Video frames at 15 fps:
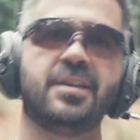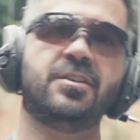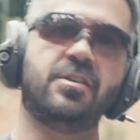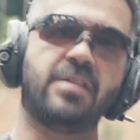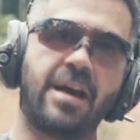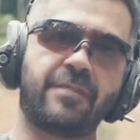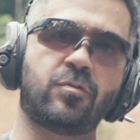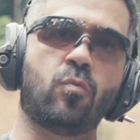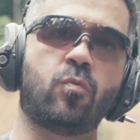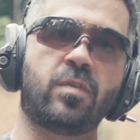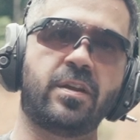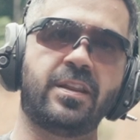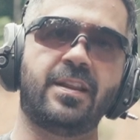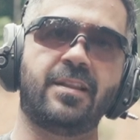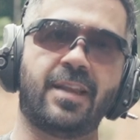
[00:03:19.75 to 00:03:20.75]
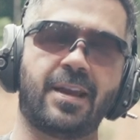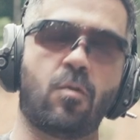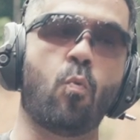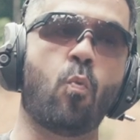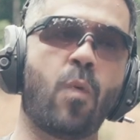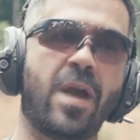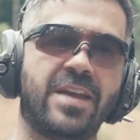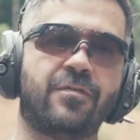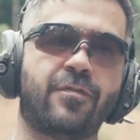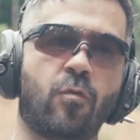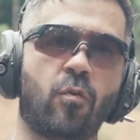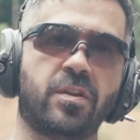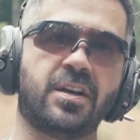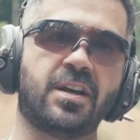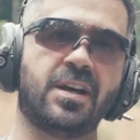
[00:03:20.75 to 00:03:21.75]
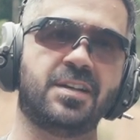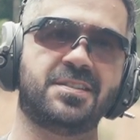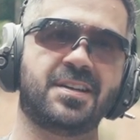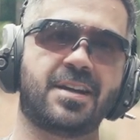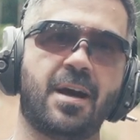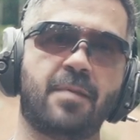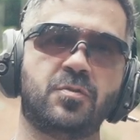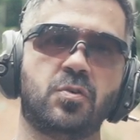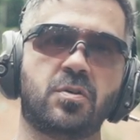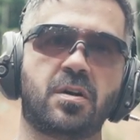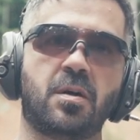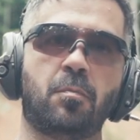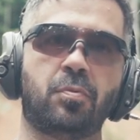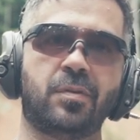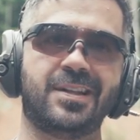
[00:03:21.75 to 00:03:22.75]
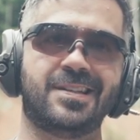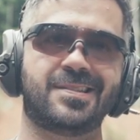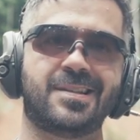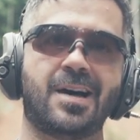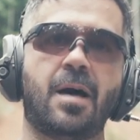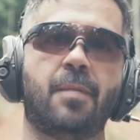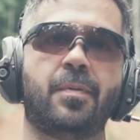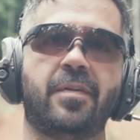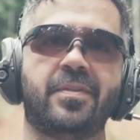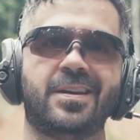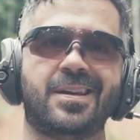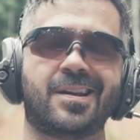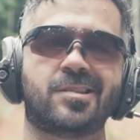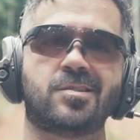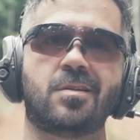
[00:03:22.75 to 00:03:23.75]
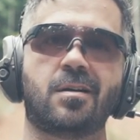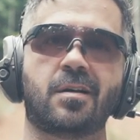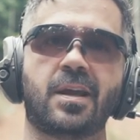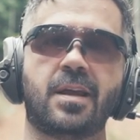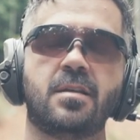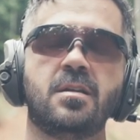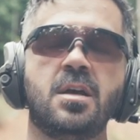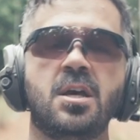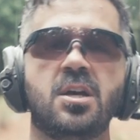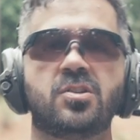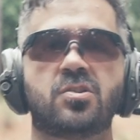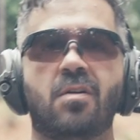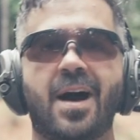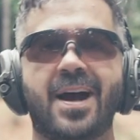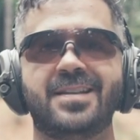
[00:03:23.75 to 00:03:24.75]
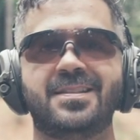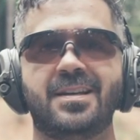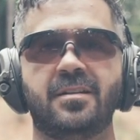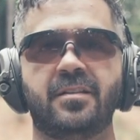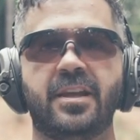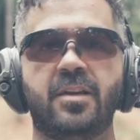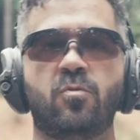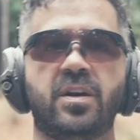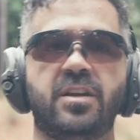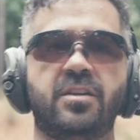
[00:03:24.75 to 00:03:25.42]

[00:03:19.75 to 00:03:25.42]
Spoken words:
you have to really like wait for the gun to come to a complete stop on the next target. So ideally what